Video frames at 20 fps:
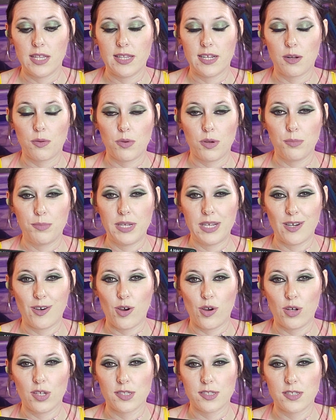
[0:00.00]
There will be a
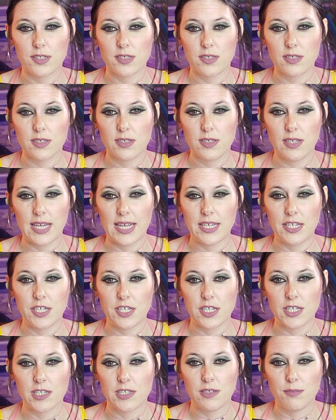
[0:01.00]
halt and
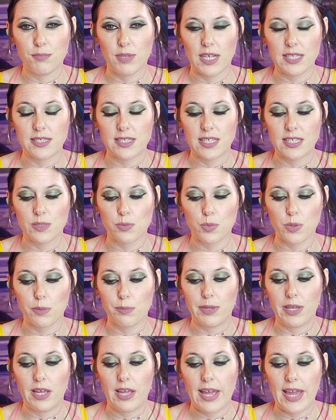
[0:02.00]
your blessings will
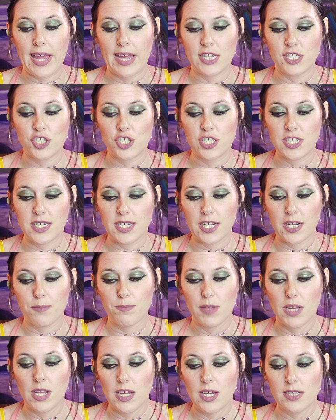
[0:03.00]
be caged here.